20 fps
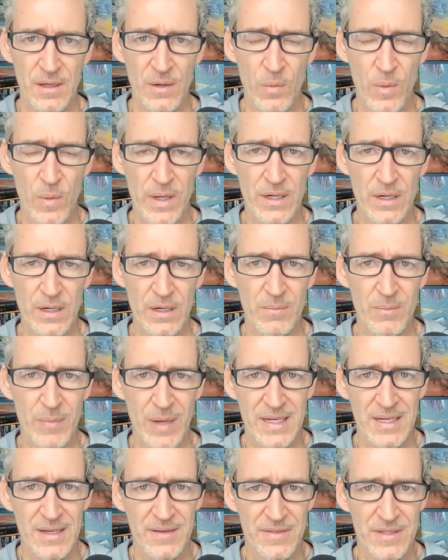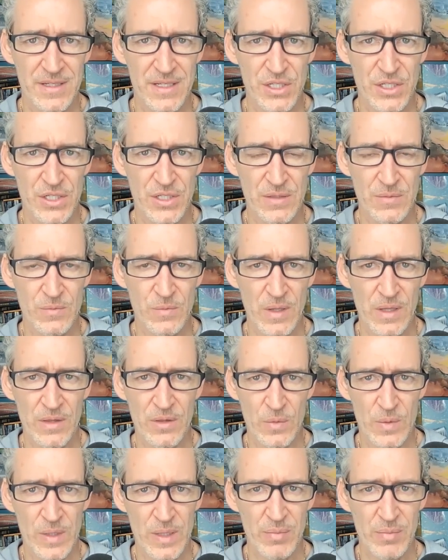A winner, by definition, in the